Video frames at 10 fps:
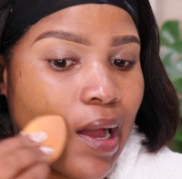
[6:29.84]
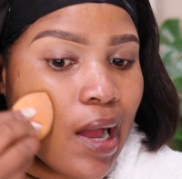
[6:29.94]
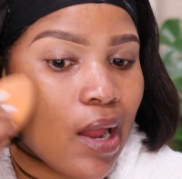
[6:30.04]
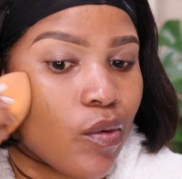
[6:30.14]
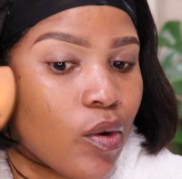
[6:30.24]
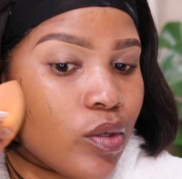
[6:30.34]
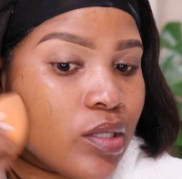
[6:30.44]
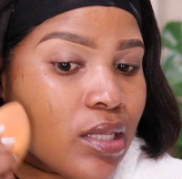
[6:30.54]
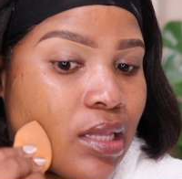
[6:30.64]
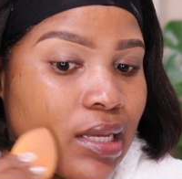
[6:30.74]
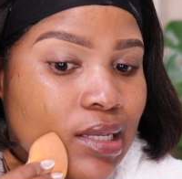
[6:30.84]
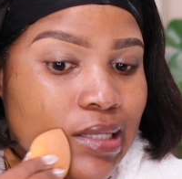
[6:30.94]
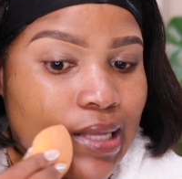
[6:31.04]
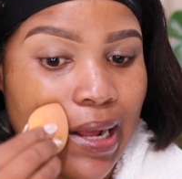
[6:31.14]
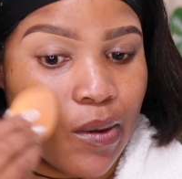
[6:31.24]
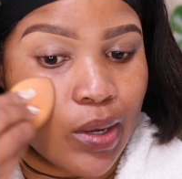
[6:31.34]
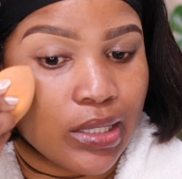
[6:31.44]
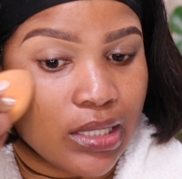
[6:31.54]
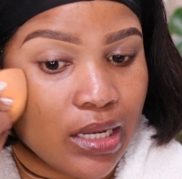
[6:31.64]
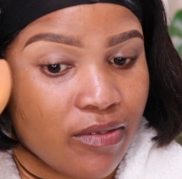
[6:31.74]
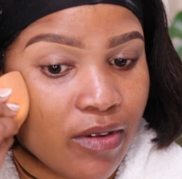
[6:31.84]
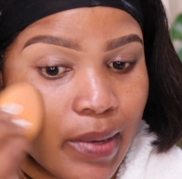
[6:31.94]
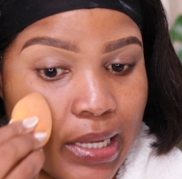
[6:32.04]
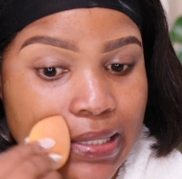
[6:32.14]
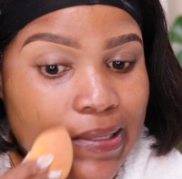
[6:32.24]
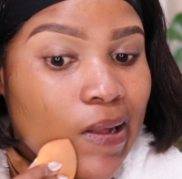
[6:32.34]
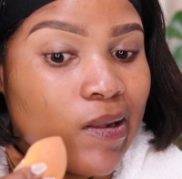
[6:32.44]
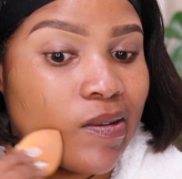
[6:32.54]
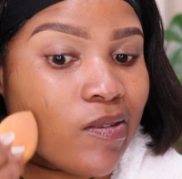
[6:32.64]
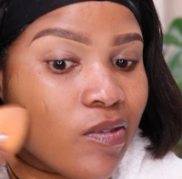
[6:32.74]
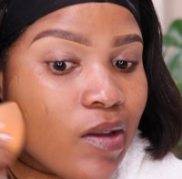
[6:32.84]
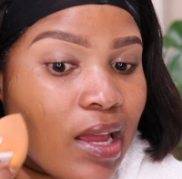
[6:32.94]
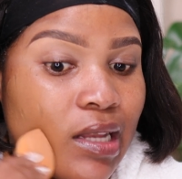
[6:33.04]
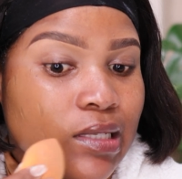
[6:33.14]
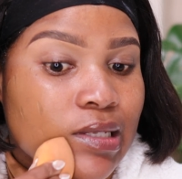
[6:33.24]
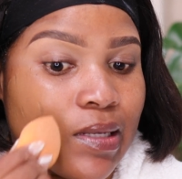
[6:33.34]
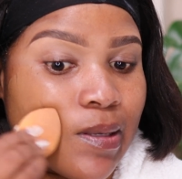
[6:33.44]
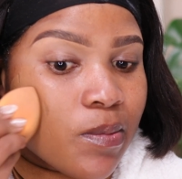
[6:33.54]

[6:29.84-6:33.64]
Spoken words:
I wrote things that I wanted for myself, and